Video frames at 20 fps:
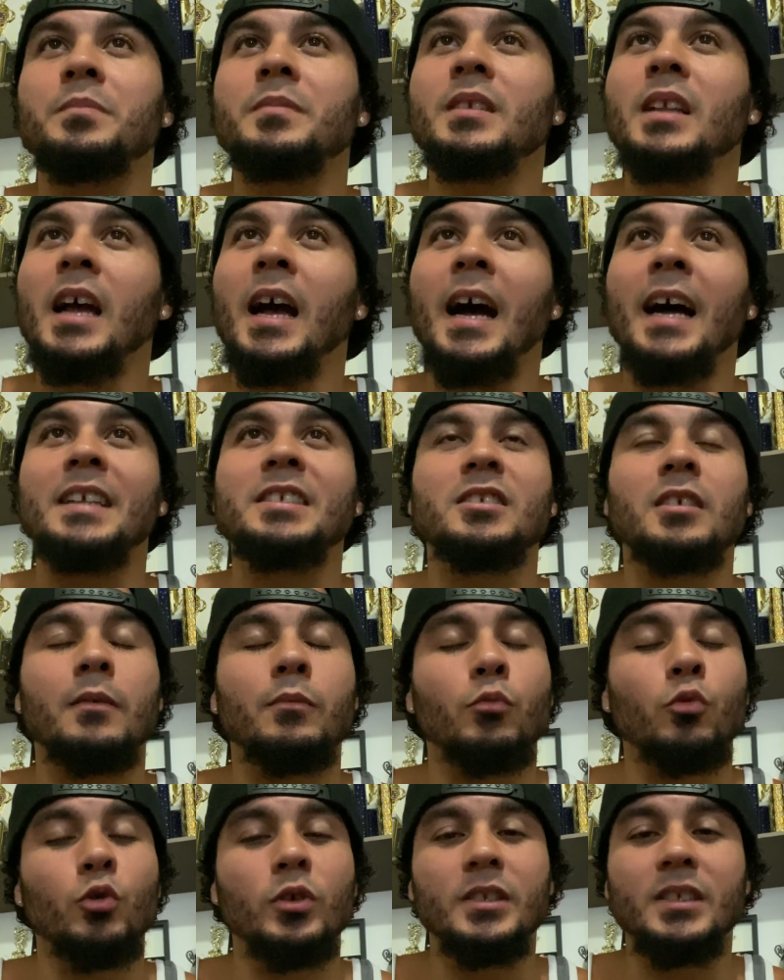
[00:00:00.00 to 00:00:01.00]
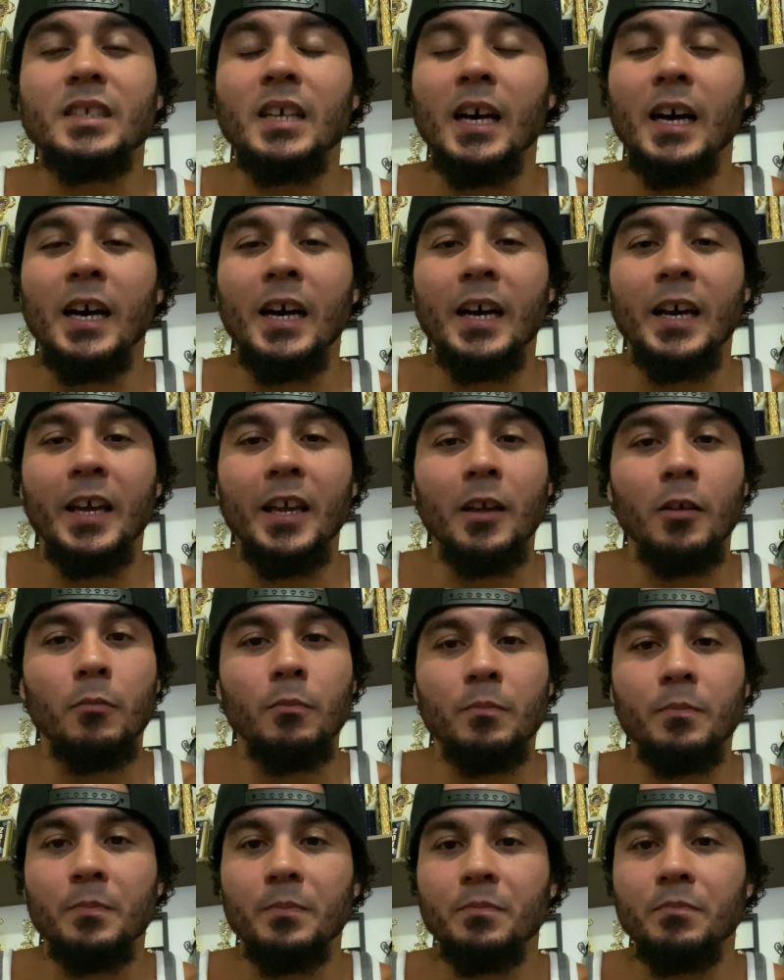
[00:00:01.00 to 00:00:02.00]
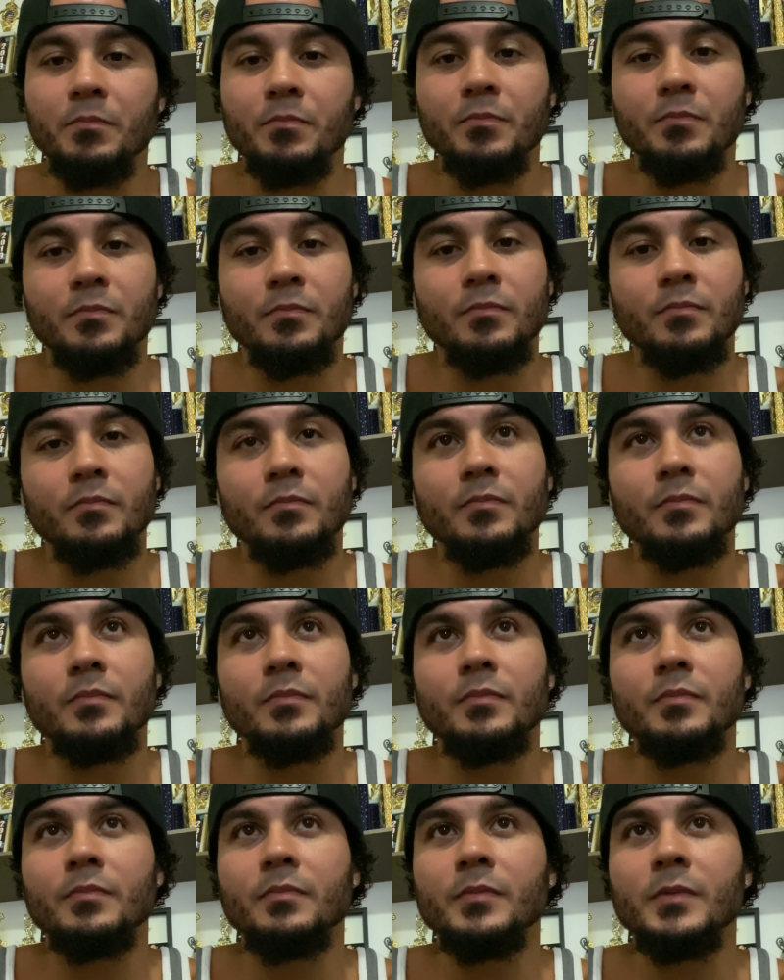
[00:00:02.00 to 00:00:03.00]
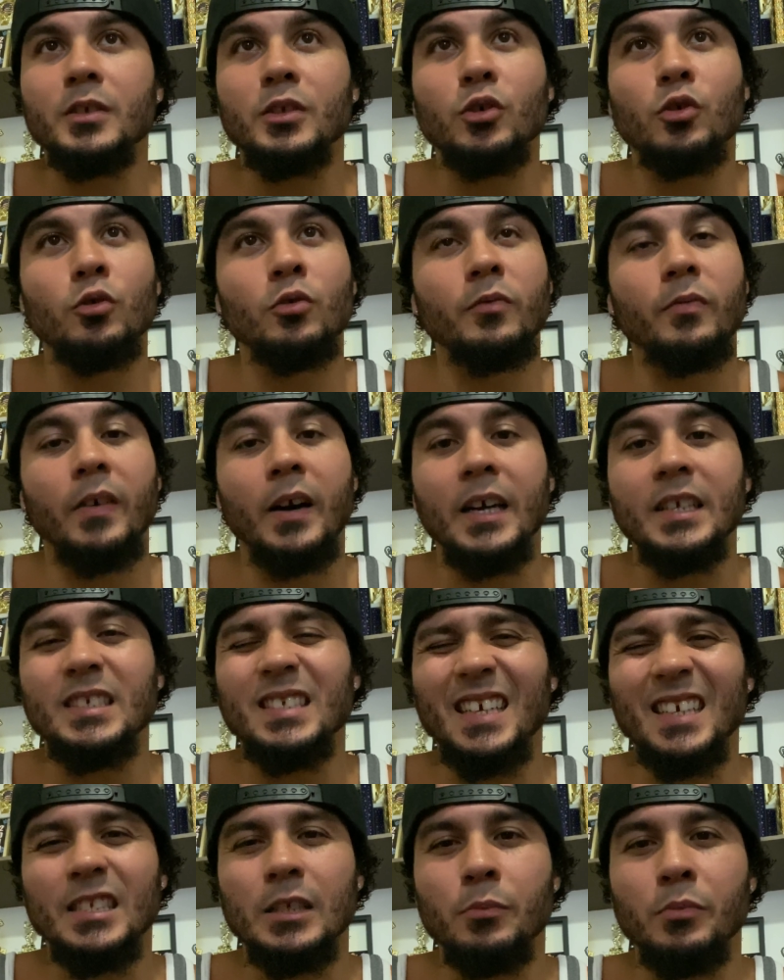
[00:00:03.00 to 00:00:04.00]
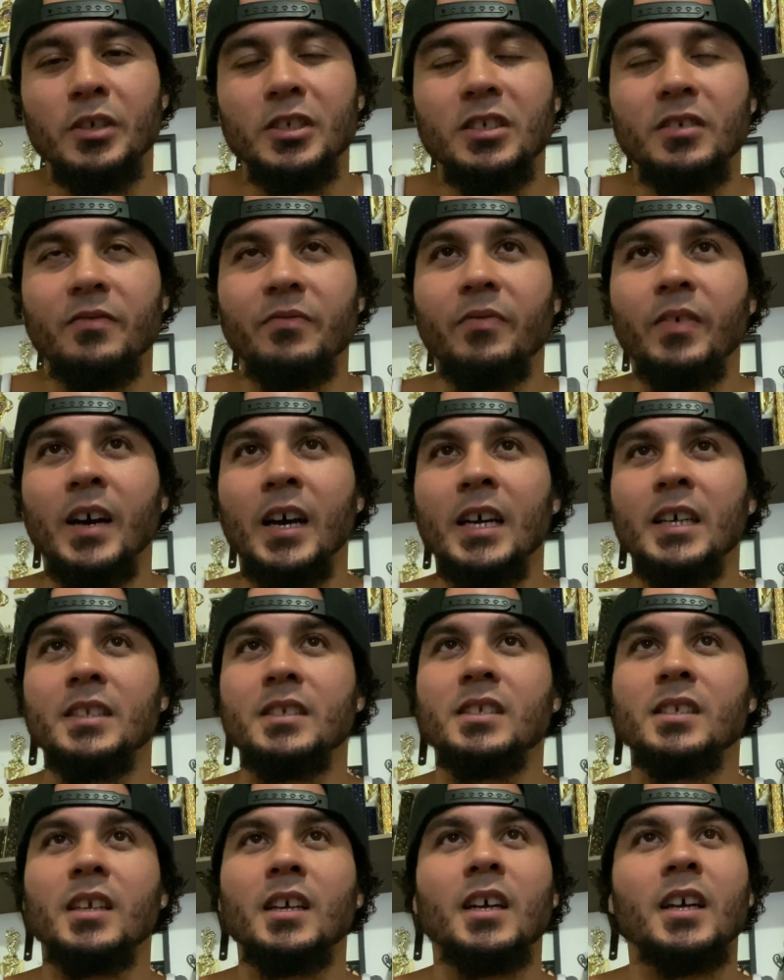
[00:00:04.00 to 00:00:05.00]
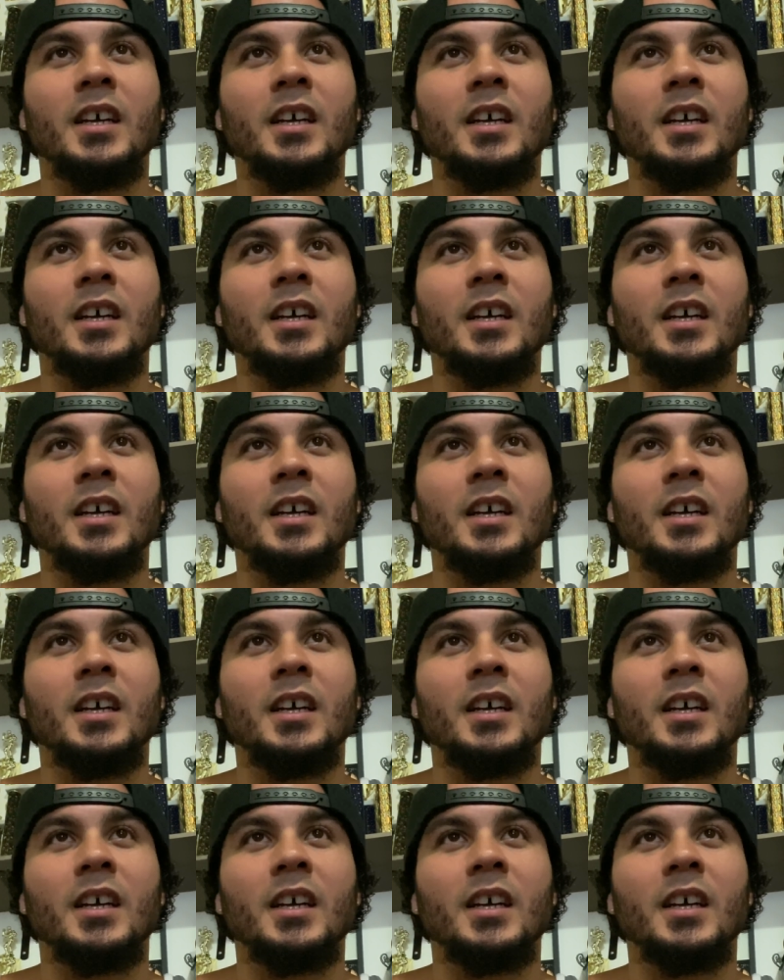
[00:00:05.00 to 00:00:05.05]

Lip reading: Had some Muay Thai school fights, exhibition fights.